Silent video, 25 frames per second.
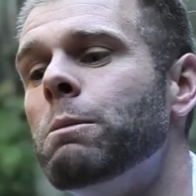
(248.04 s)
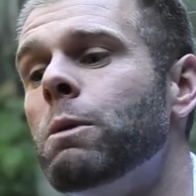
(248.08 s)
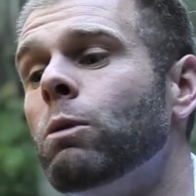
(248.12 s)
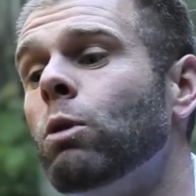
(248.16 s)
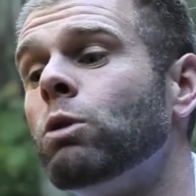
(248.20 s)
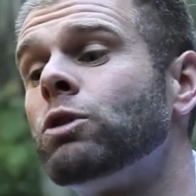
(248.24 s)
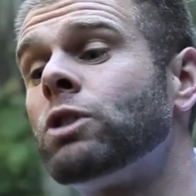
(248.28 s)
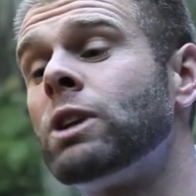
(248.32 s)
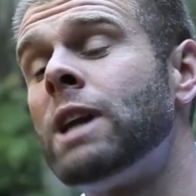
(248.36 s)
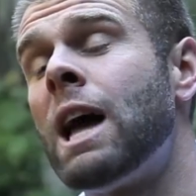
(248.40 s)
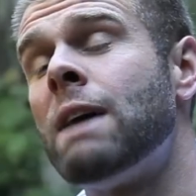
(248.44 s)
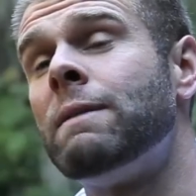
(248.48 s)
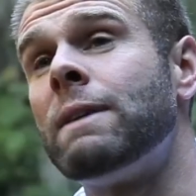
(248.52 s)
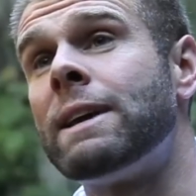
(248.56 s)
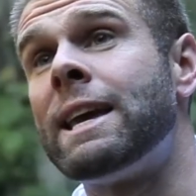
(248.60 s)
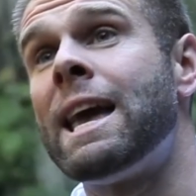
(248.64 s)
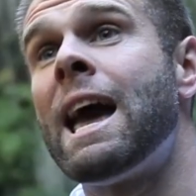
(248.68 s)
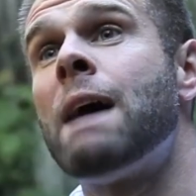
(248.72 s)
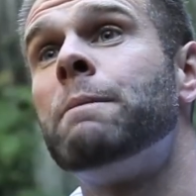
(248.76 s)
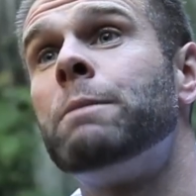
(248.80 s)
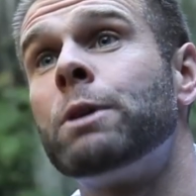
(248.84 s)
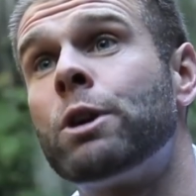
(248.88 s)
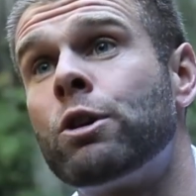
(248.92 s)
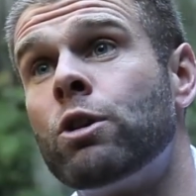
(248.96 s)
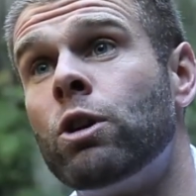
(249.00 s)
we're also going to have a
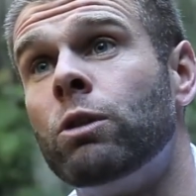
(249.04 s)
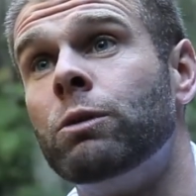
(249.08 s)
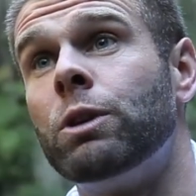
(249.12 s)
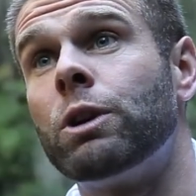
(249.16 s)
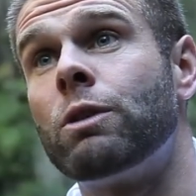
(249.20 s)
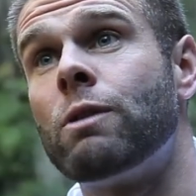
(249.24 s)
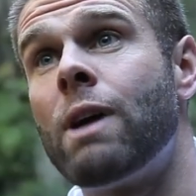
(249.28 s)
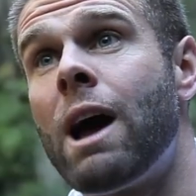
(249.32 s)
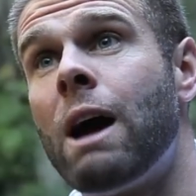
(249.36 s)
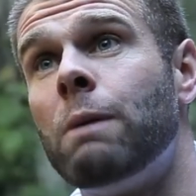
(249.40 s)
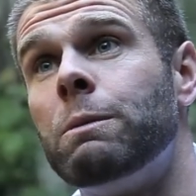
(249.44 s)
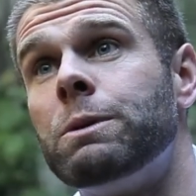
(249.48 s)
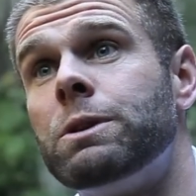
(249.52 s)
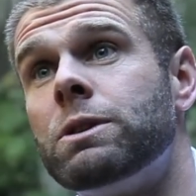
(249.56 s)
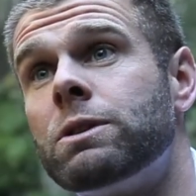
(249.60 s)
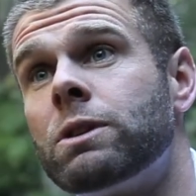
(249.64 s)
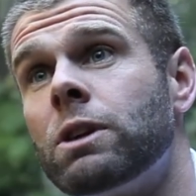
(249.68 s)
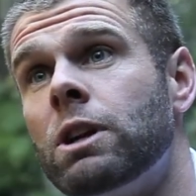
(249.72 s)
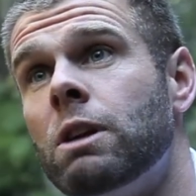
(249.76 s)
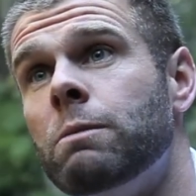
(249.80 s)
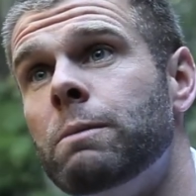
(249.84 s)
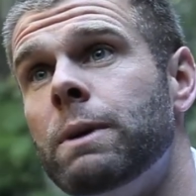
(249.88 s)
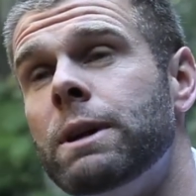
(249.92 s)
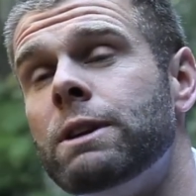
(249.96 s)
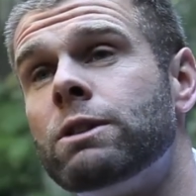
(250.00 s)
camera crew on the ground, which is
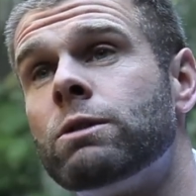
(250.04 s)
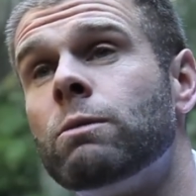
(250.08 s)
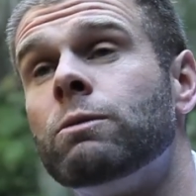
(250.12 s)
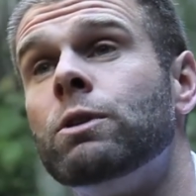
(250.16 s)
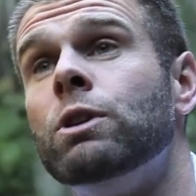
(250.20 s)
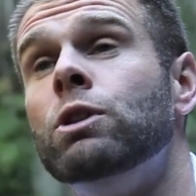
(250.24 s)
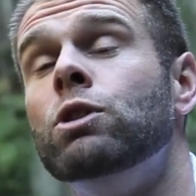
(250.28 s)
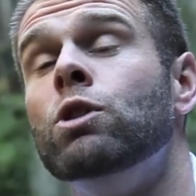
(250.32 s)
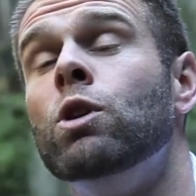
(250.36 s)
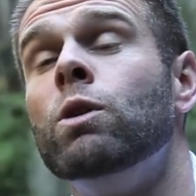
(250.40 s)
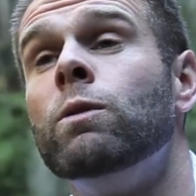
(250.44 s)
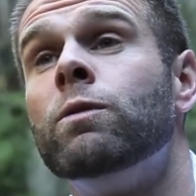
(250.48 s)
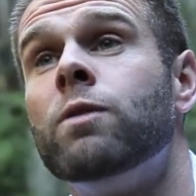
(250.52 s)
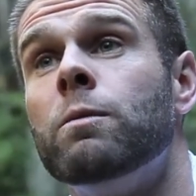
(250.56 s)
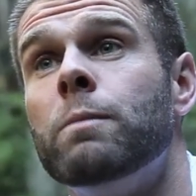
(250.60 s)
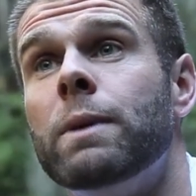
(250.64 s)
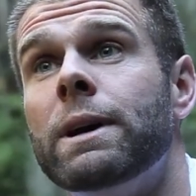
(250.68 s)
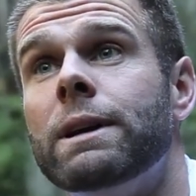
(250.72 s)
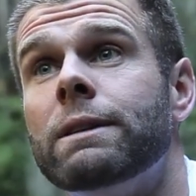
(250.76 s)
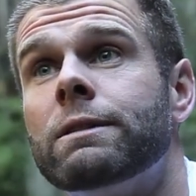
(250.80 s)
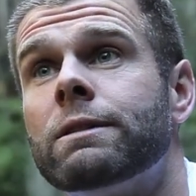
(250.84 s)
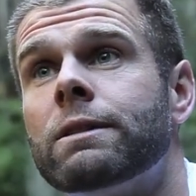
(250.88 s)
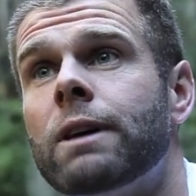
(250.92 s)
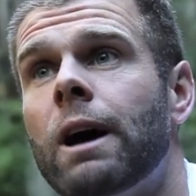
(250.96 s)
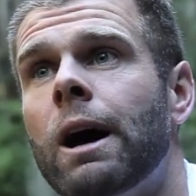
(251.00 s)
going to be something new for me.
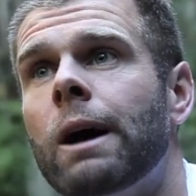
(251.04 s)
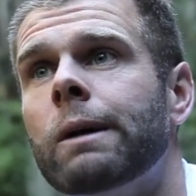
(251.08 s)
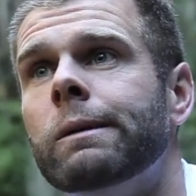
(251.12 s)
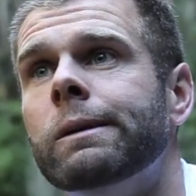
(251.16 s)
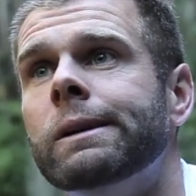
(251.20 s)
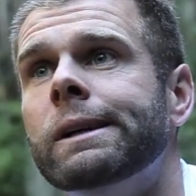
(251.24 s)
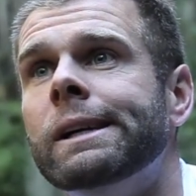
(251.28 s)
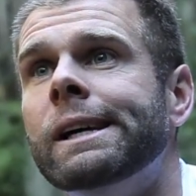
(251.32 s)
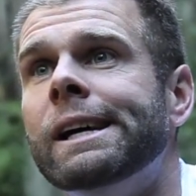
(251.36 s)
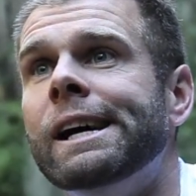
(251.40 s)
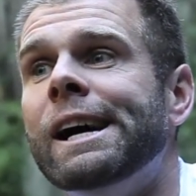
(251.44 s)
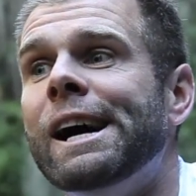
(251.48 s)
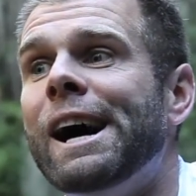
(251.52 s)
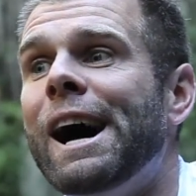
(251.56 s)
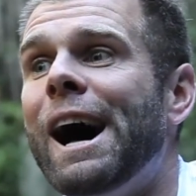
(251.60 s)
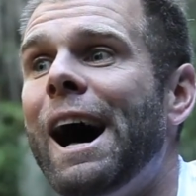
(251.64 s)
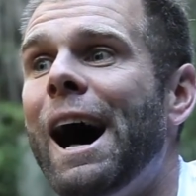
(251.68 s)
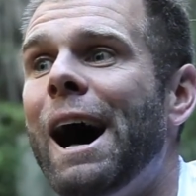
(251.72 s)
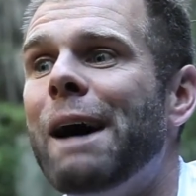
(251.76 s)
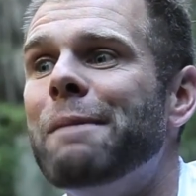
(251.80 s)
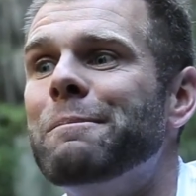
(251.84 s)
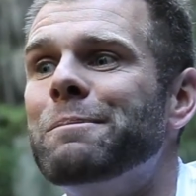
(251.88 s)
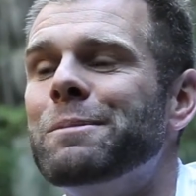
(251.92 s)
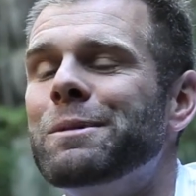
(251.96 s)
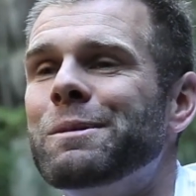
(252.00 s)
So
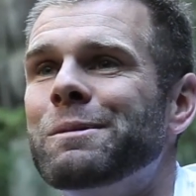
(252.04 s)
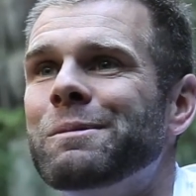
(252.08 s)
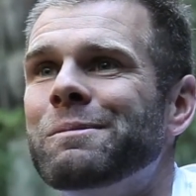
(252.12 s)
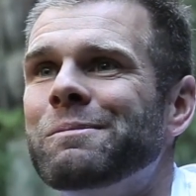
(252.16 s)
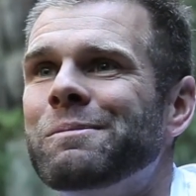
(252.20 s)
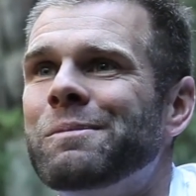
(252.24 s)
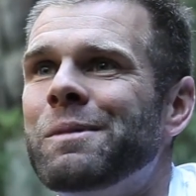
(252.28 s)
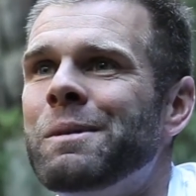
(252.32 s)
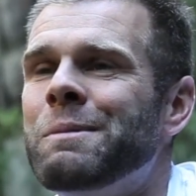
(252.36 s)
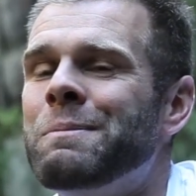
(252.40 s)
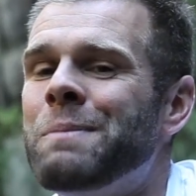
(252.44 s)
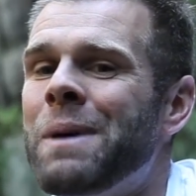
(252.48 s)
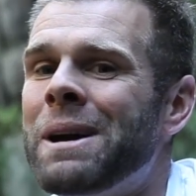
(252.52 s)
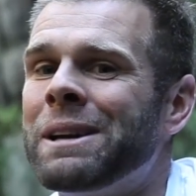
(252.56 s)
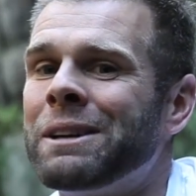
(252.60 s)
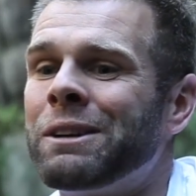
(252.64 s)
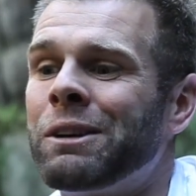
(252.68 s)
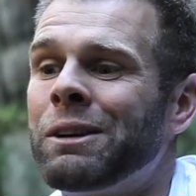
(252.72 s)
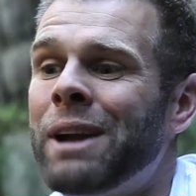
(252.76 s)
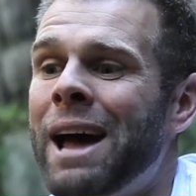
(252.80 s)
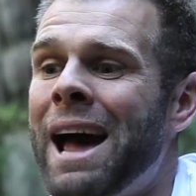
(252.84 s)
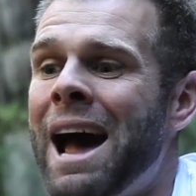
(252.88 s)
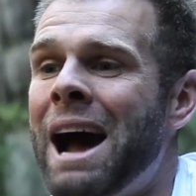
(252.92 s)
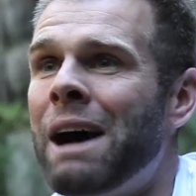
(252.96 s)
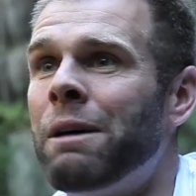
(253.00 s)
depending
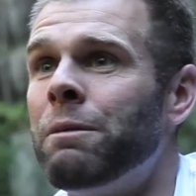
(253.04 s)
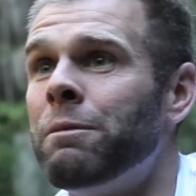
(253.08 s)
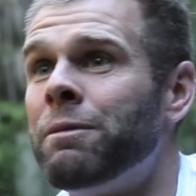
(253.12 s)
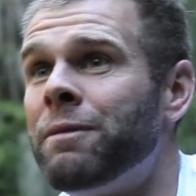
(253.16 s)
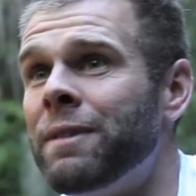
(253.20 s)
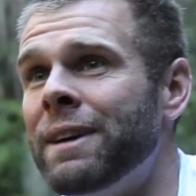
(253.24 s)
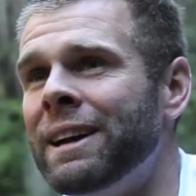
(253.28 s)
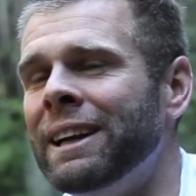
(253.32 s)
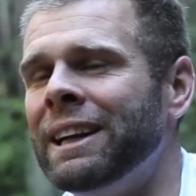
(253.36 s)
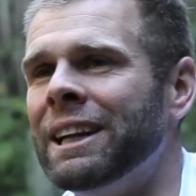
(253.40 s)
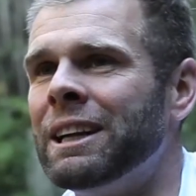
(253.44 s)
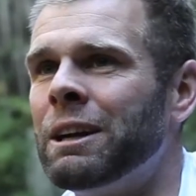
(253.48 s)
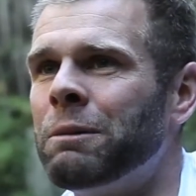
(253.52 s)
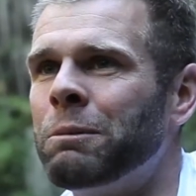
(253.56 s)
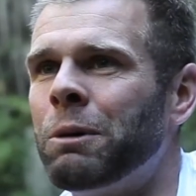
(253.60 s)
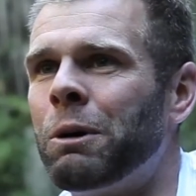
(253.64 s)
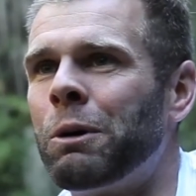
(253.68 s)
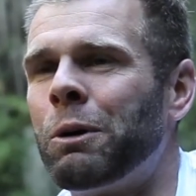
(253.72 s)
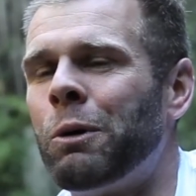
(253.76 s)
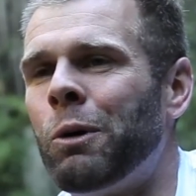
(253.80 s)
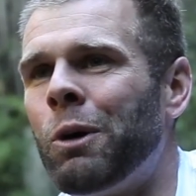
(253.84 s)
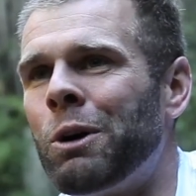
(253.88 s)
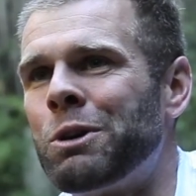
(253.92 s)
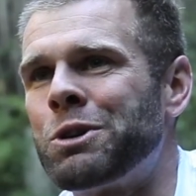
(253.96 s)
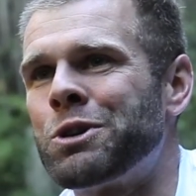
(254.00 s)
on how I'm feeling, I'm not
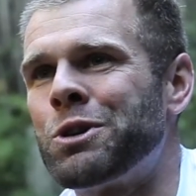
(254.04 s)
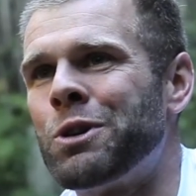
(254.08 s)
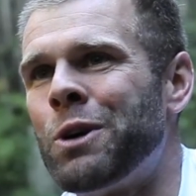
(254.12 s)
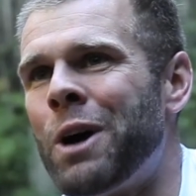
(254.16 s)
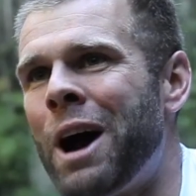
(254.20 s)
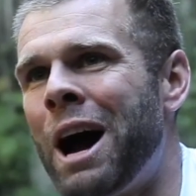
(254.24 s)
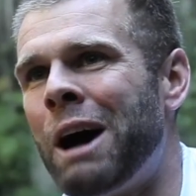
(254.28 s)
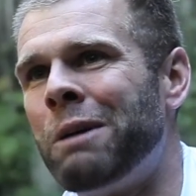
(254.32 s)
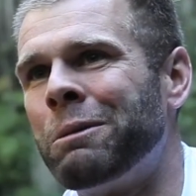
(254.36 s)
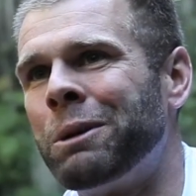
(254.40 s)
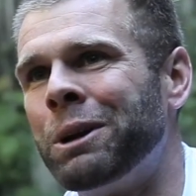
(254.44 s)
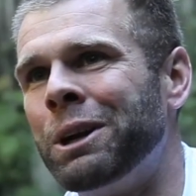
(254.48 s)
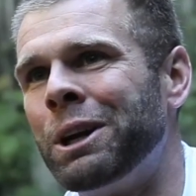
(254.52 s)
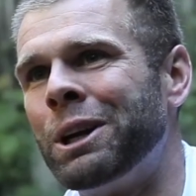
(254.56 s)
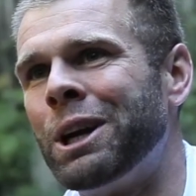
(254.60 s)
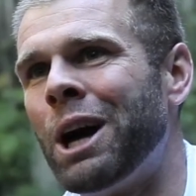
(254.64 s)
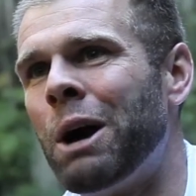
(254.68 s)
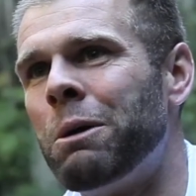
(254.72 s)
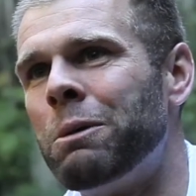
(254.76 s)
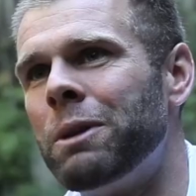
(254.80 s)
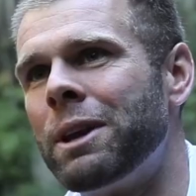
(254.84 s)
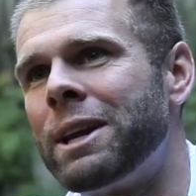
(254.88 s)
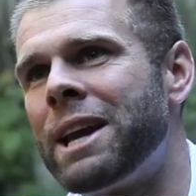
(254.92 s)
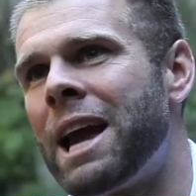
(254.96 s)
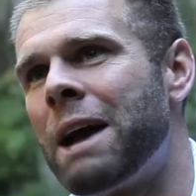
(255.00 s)
quite sure how I'm going to
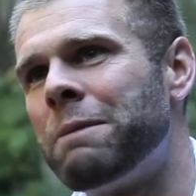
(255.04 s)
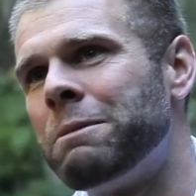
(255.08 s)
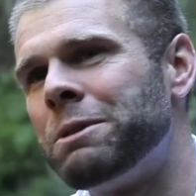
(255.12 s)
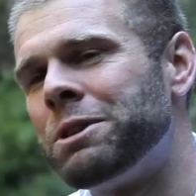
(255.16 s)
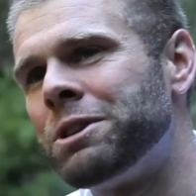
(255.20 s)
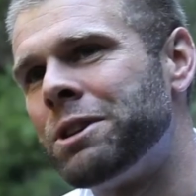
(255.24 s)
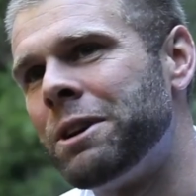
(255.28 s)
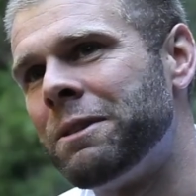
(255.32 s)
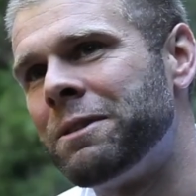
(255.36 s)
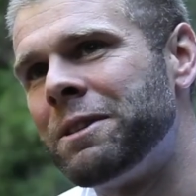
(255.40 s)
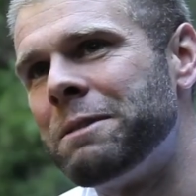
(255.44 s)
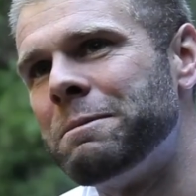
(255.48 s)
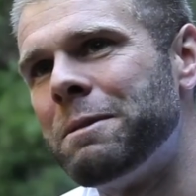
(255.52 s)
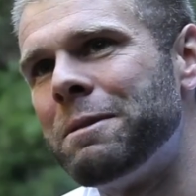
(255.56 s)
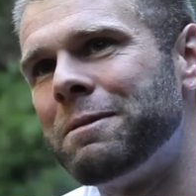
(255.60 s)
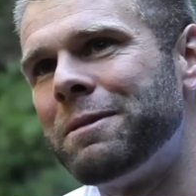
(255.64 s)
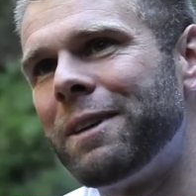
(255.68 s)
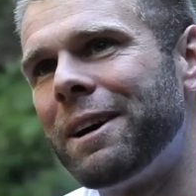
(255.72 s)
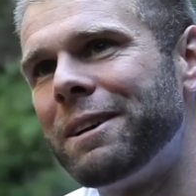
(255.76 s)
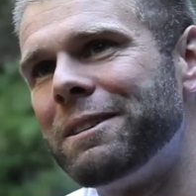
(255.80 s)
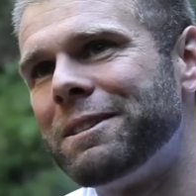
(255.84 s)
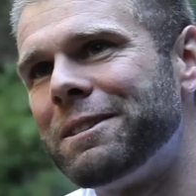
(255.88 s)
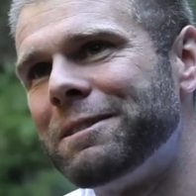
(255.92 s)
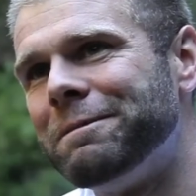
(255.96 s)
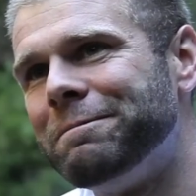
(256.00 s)
go with the camera stuffed in my
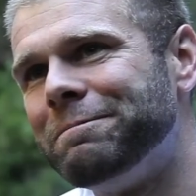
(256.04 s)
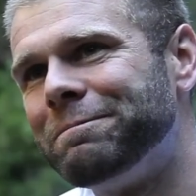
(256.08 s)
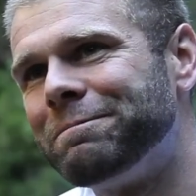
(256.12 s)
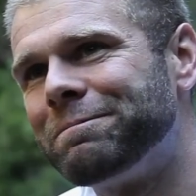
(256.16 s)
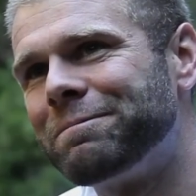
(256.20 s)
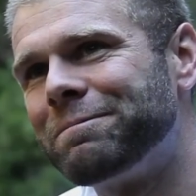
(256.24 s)
face.